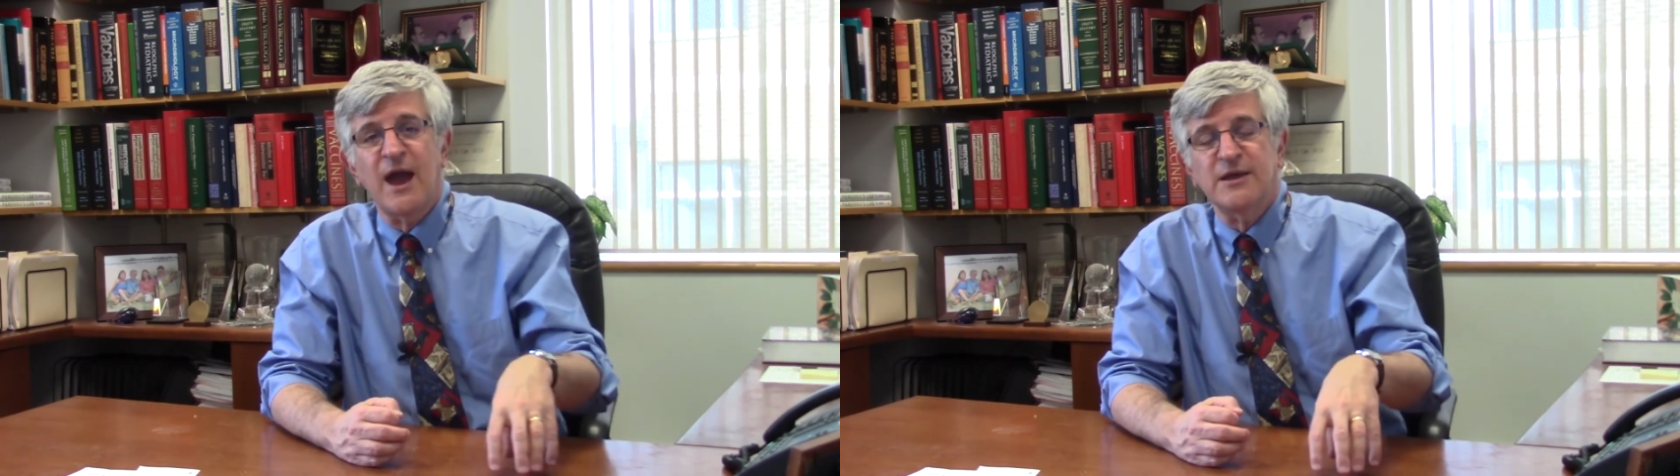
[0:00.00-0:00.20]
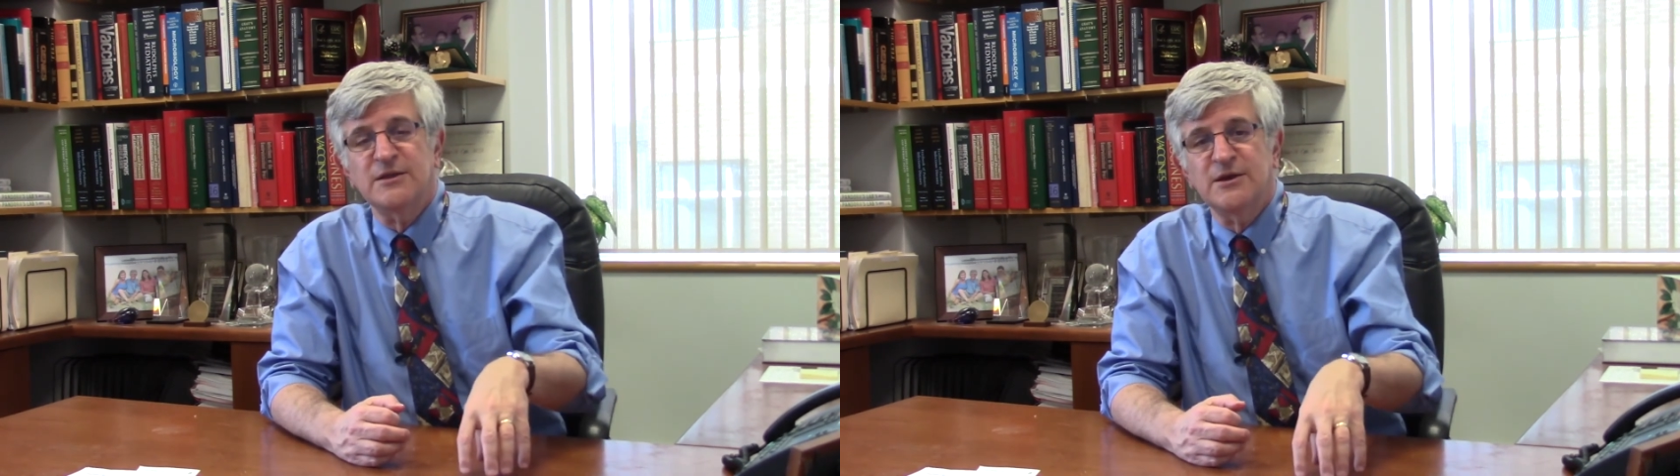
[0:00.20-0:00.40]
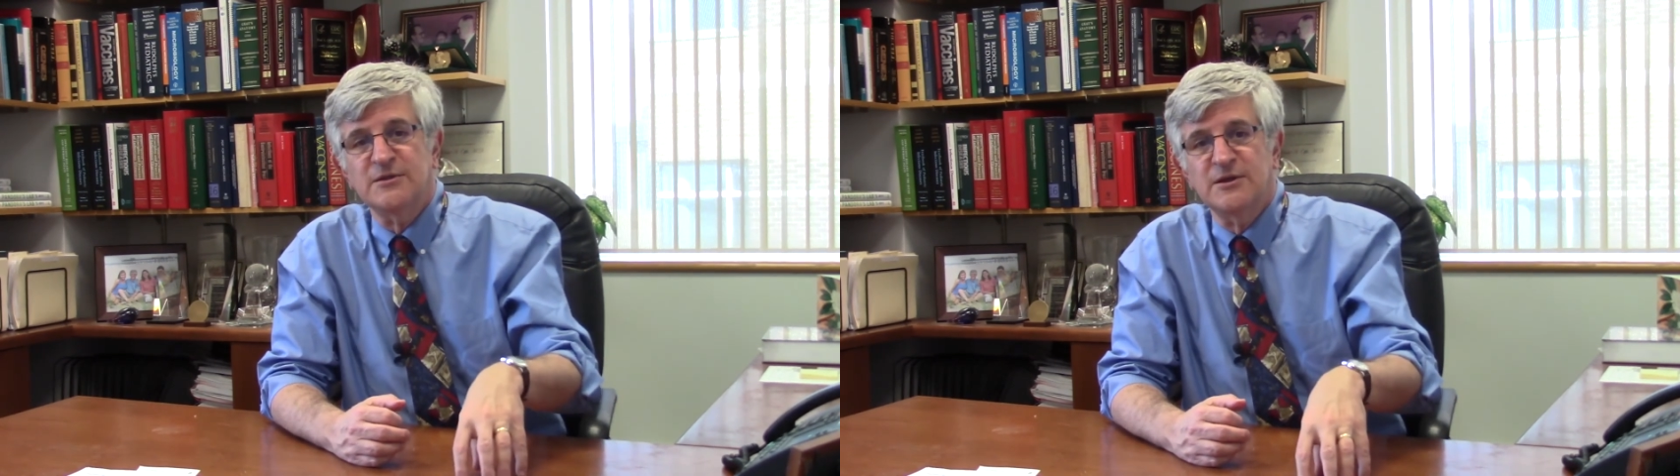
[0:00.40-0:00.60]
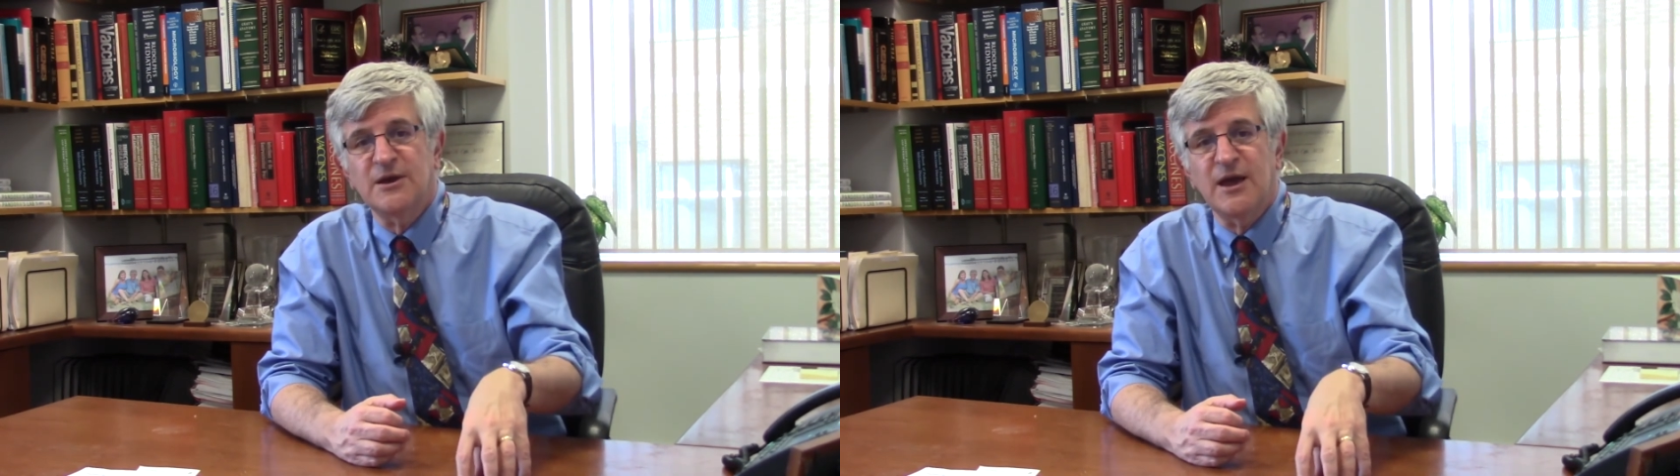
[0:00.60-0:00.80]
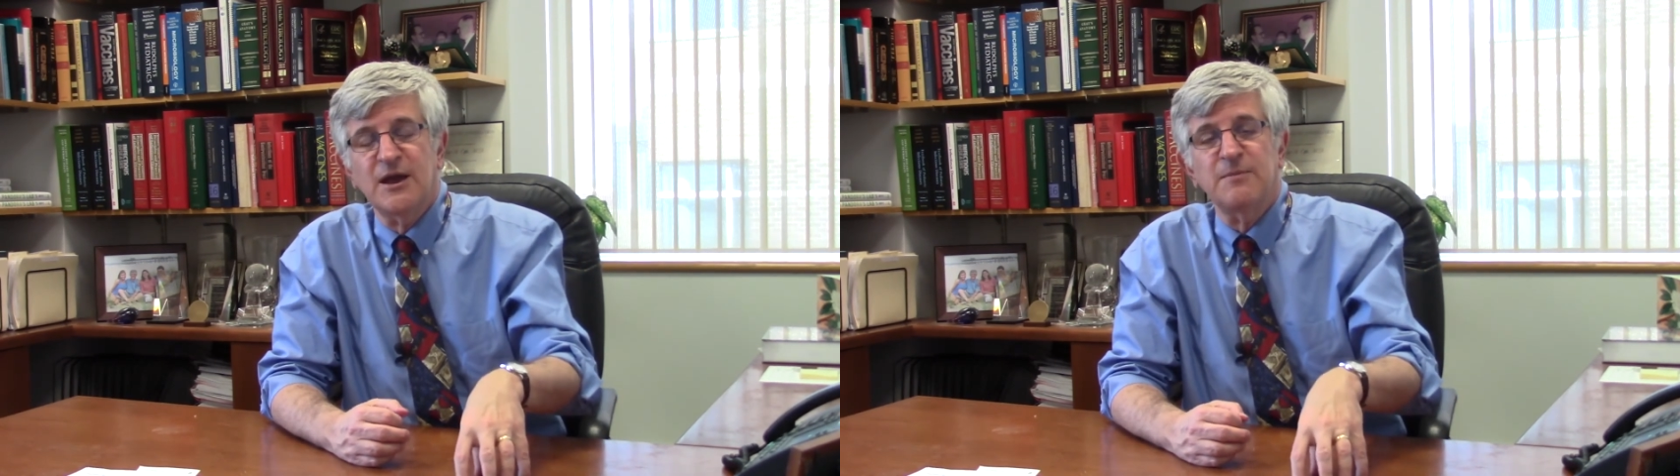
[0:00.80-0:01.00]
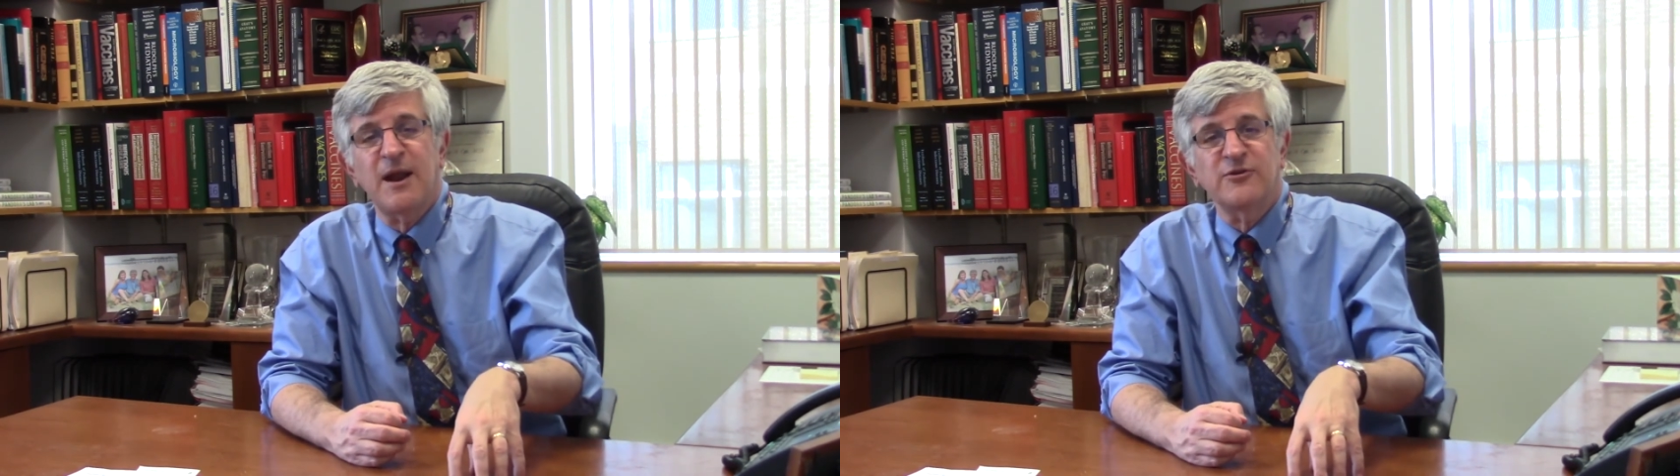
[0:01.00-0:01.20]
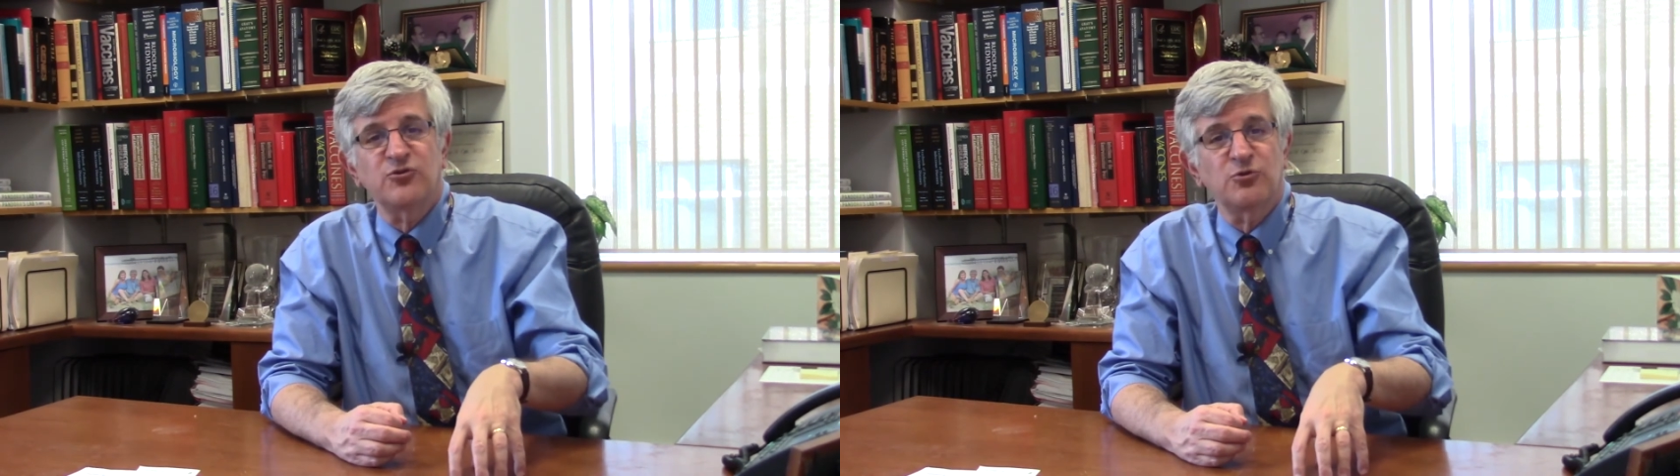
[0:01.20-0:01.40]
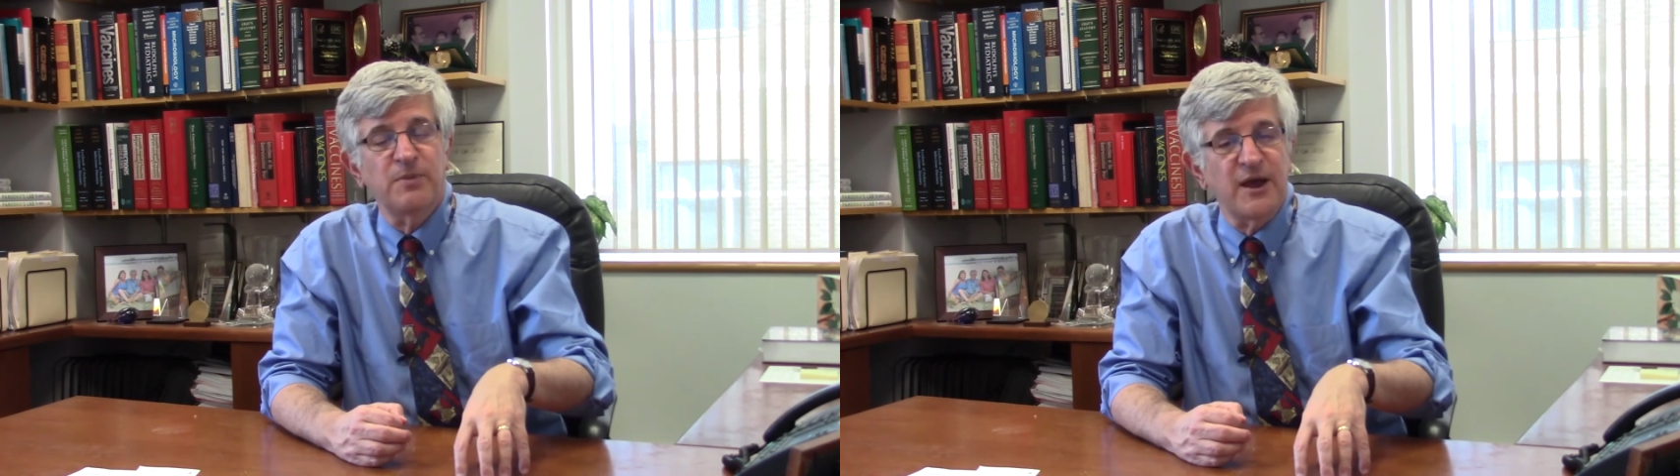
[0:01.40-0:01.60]
And the, the antibodies
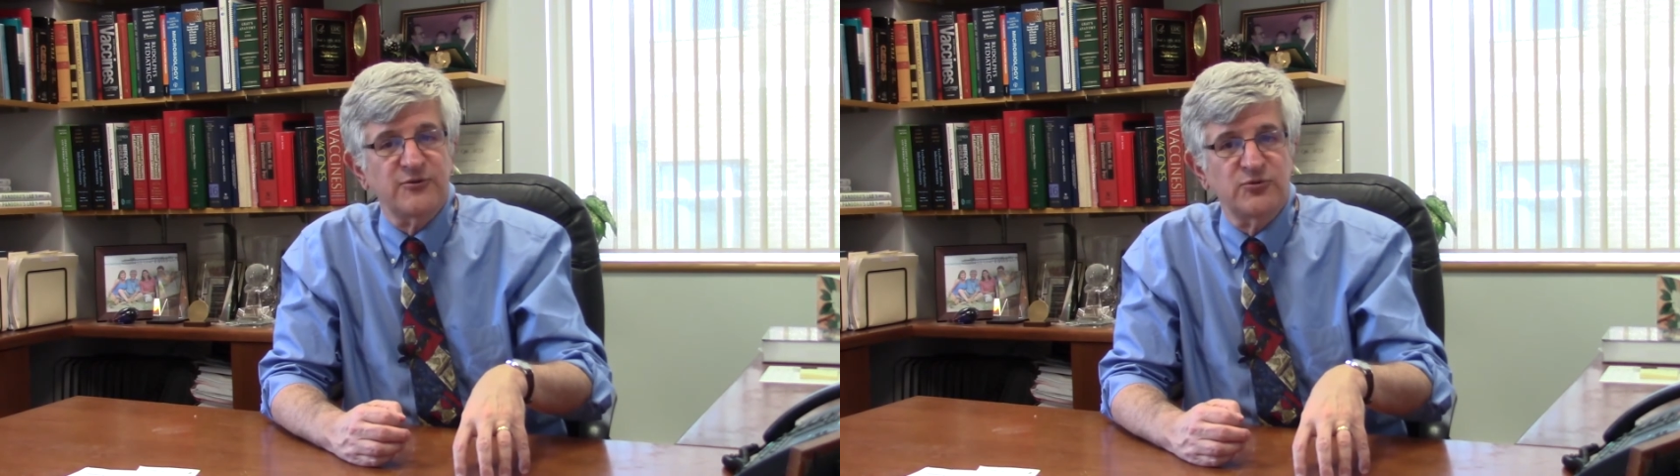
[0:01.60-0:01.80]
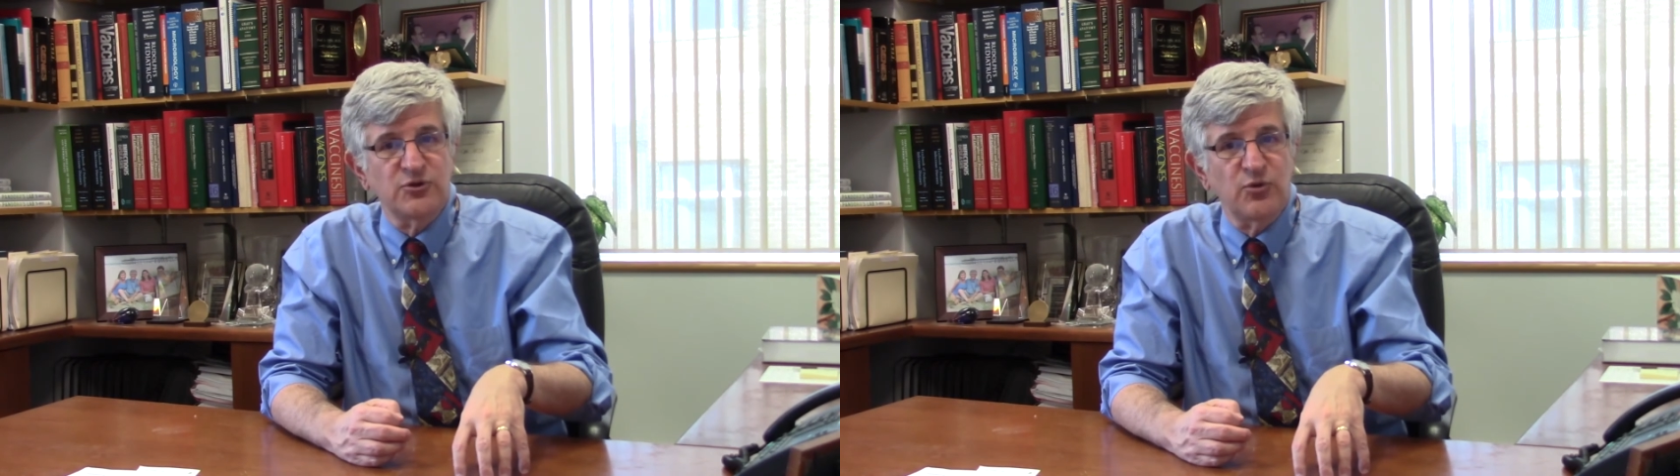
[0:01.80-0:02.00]
that are passively